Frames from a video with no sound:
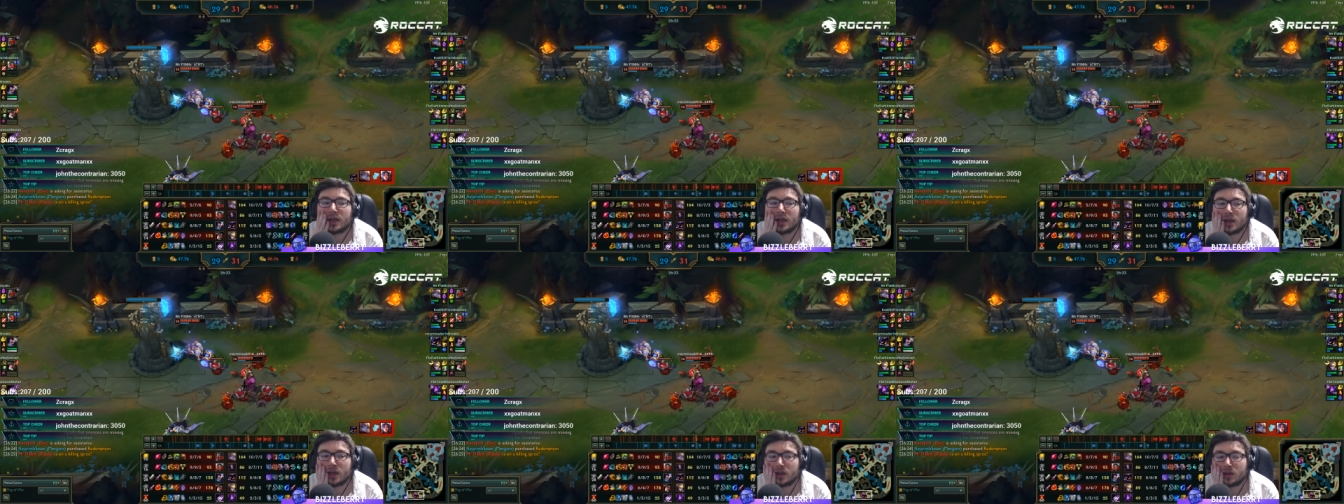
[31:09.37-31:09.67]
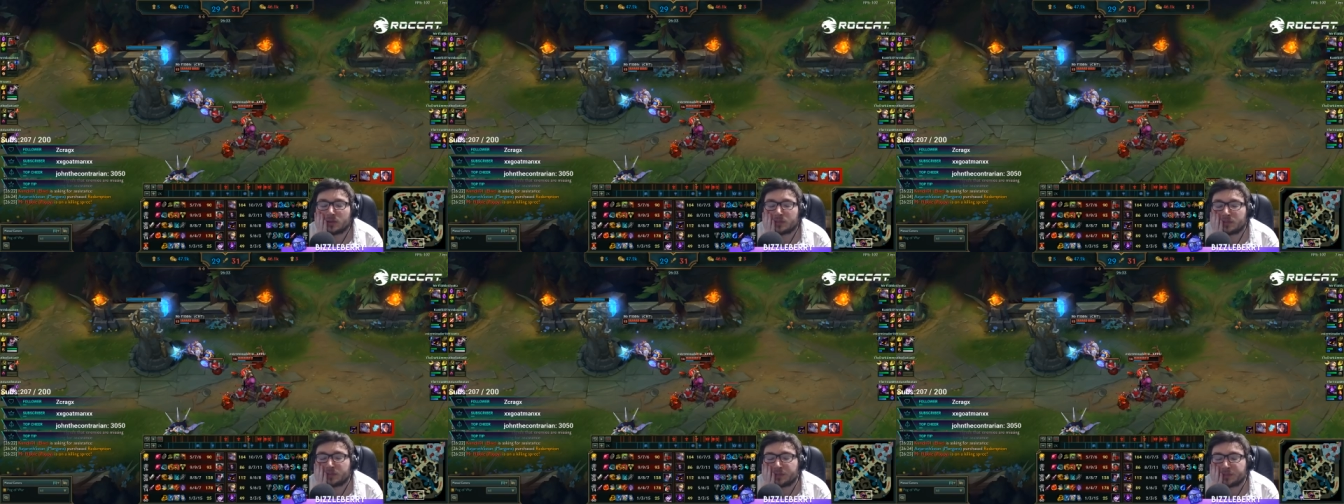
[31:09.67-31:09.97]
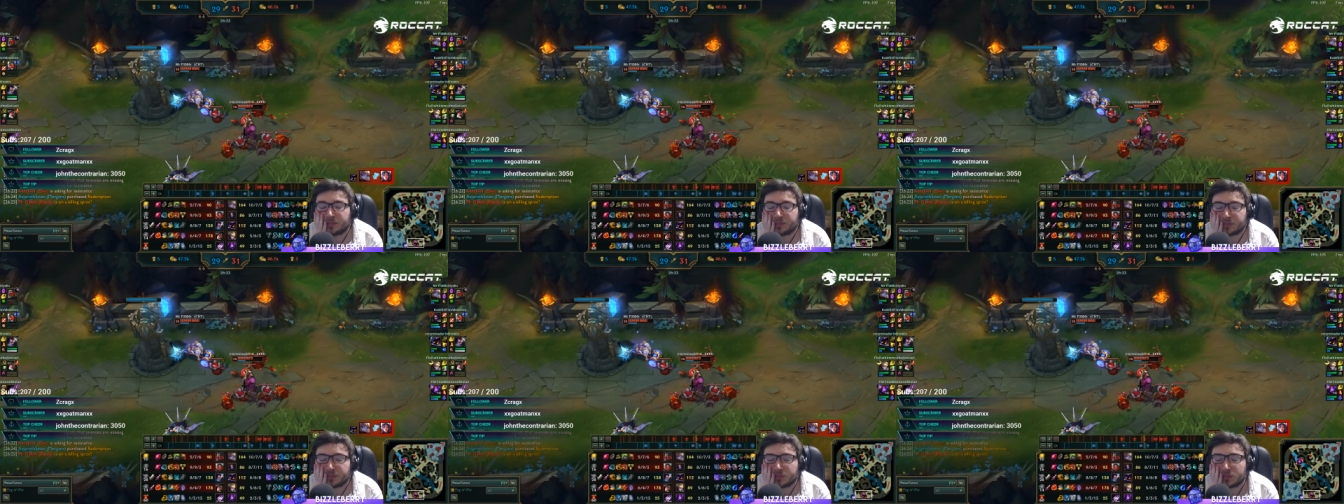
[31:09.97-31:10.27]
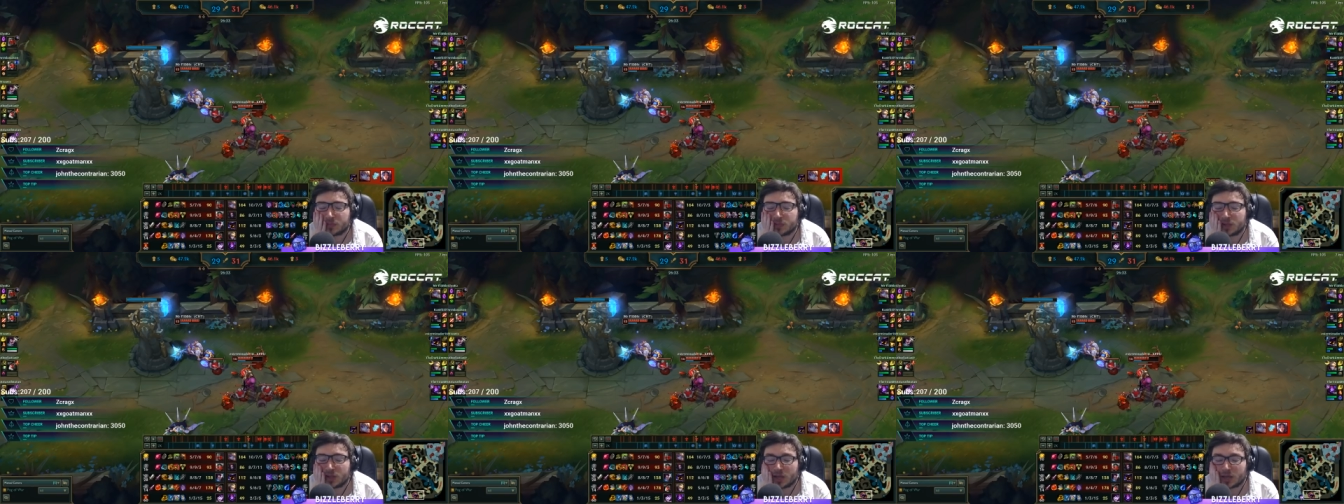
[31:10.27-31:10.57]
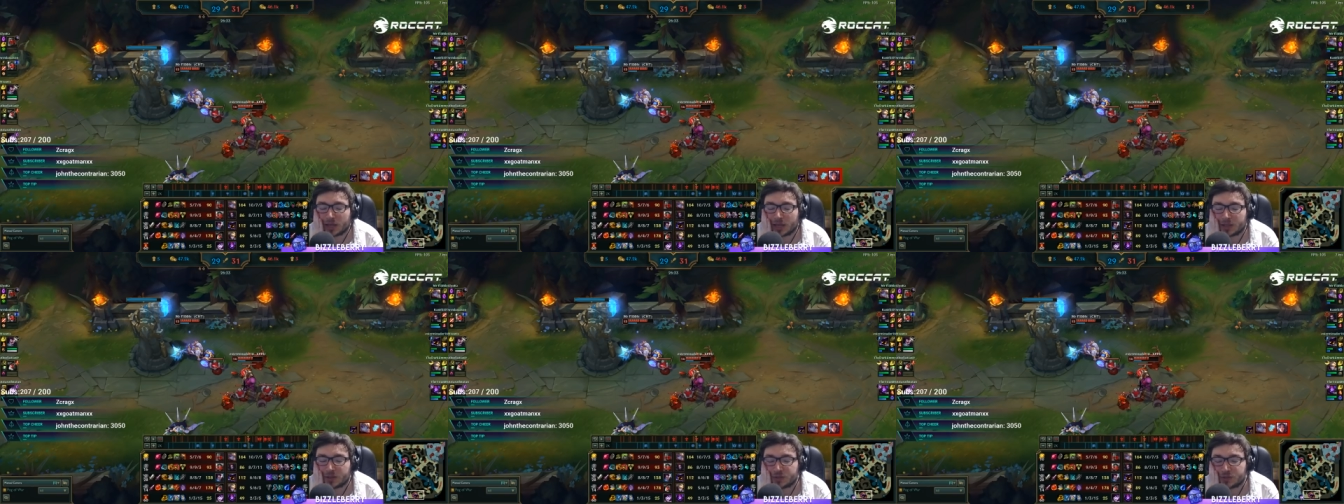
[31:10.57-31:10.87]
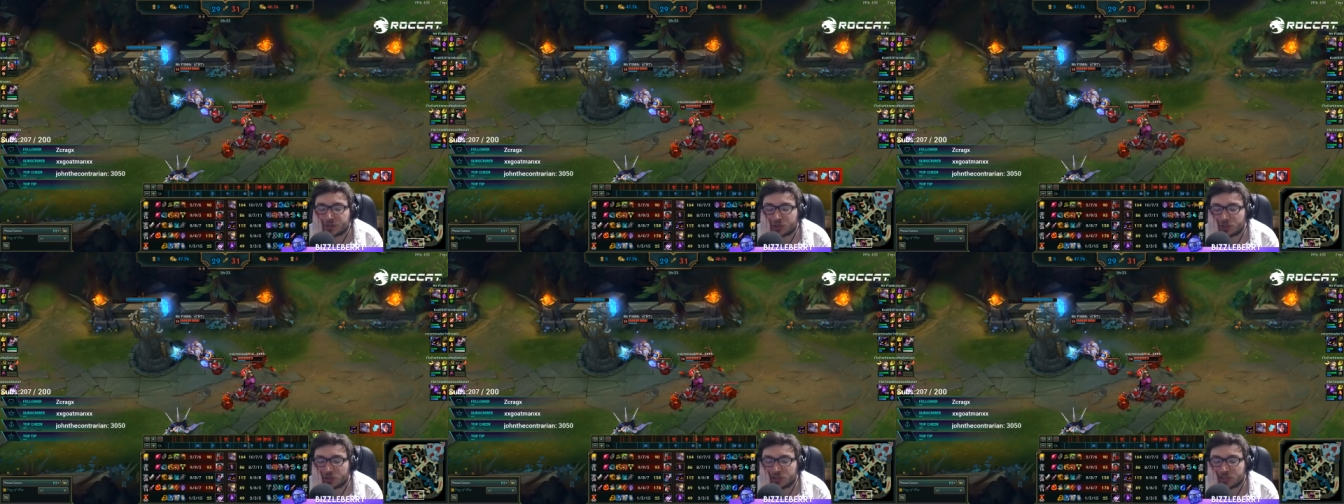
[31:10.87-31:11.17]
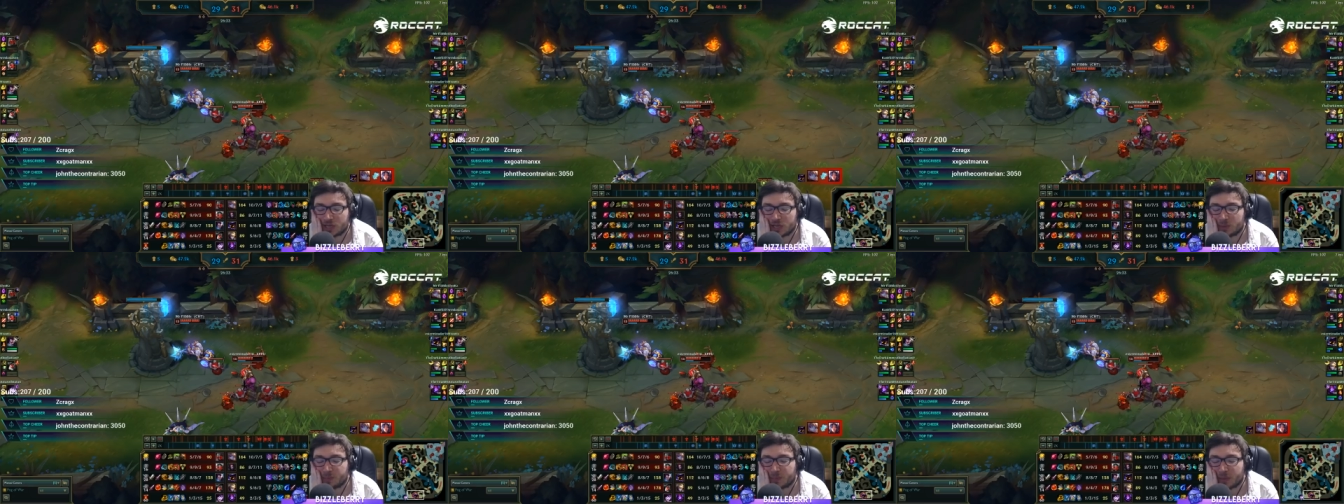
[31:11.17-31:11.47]
Okay, so you
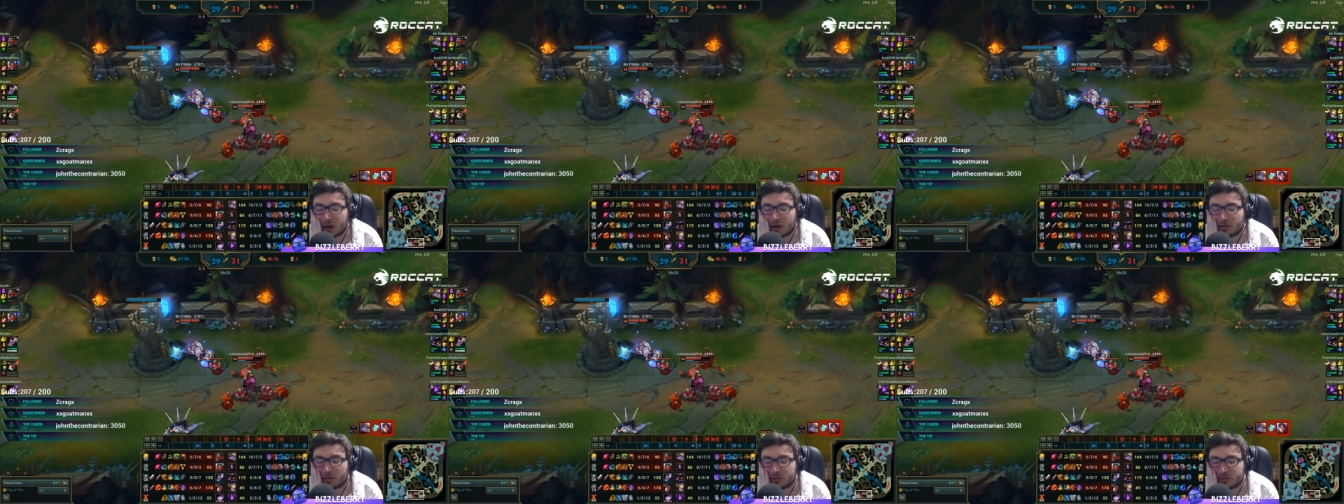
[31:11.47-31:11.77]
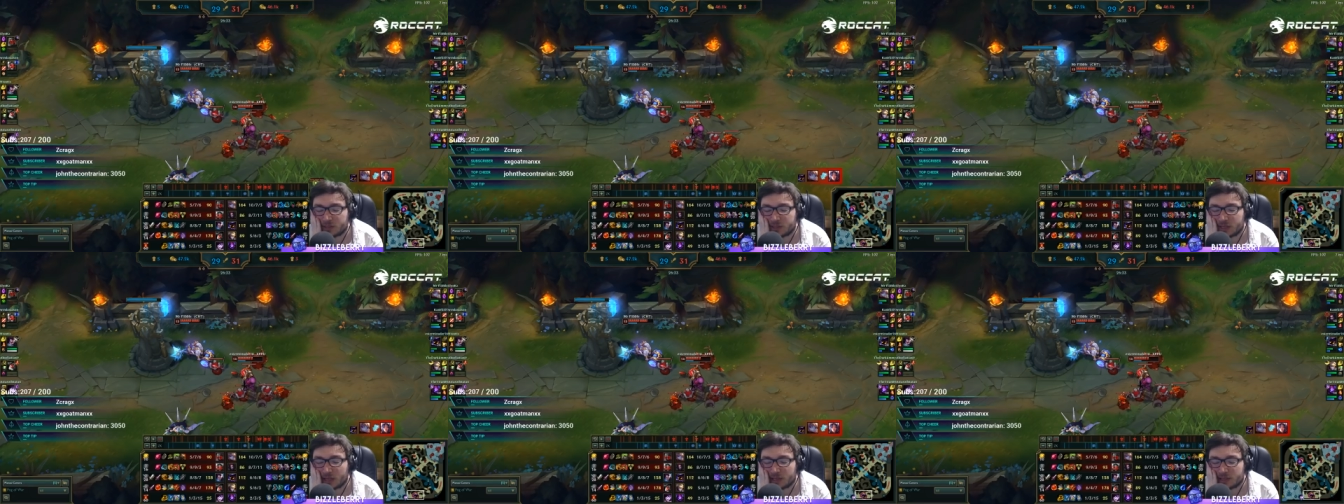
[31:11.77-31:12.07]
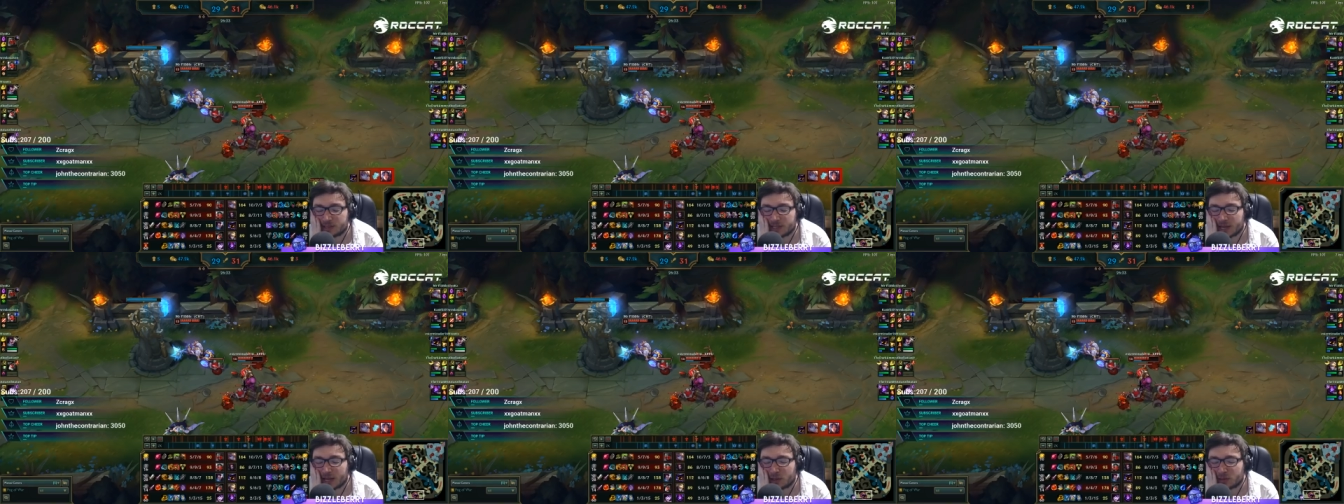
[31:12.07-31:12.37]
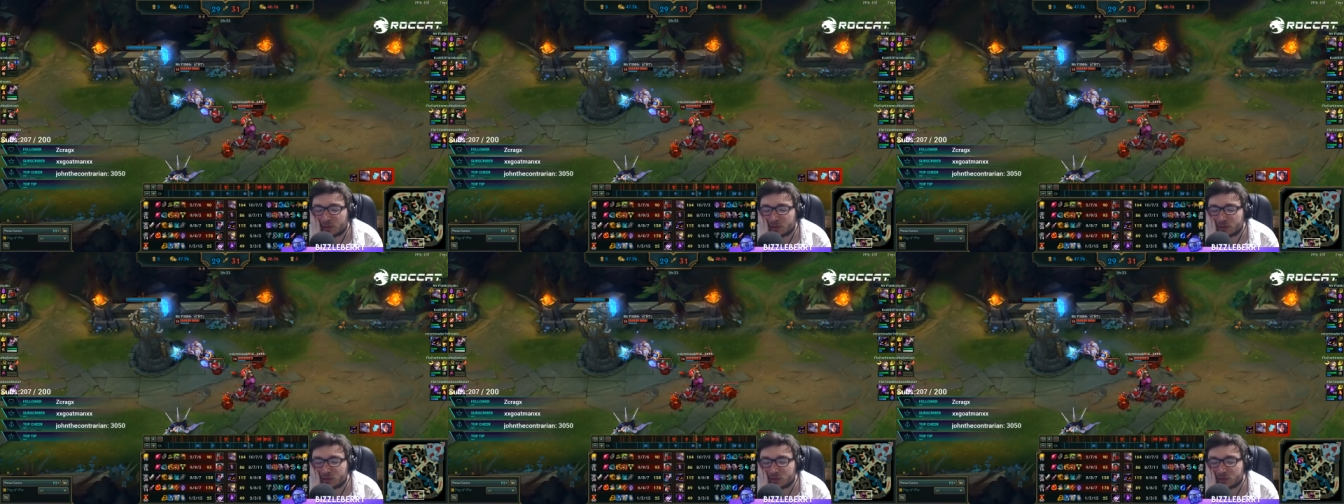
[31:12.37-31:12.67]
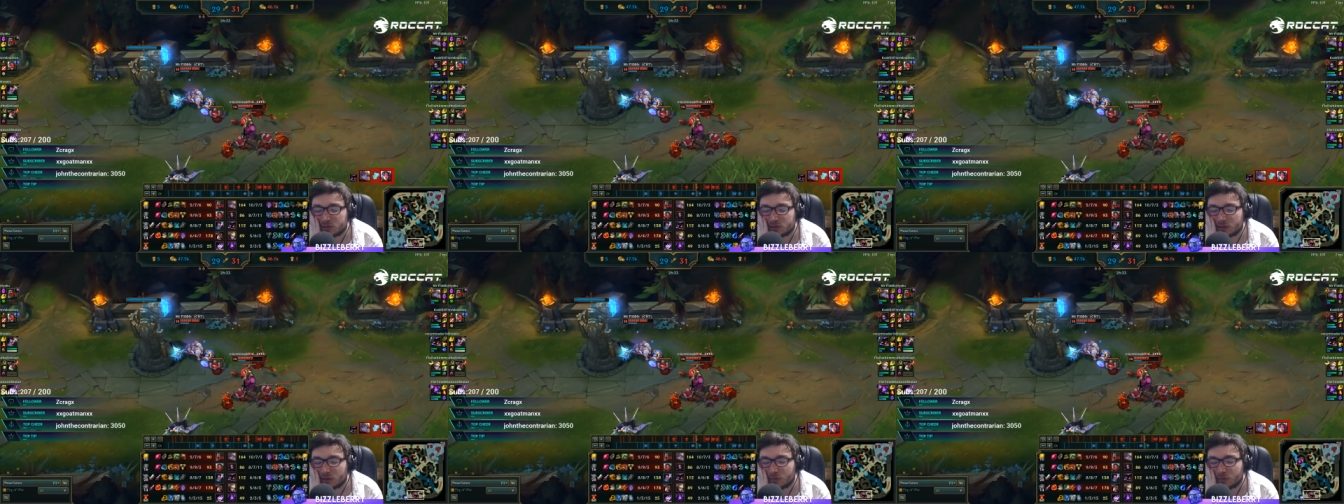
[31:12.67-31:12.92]
take Baron to get towers.